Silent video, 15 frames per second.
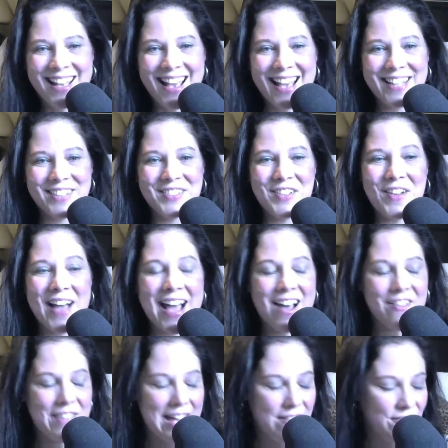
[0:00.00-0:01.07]
I don't know how
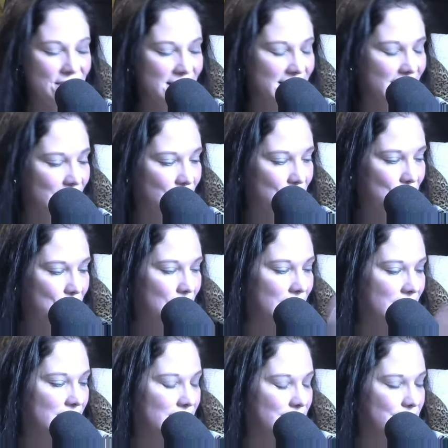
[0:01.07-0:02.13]
that video
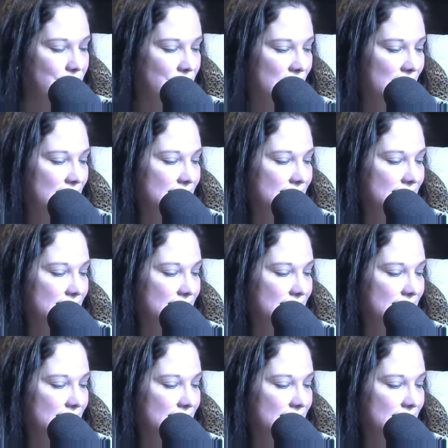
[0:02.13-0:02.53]
um, that I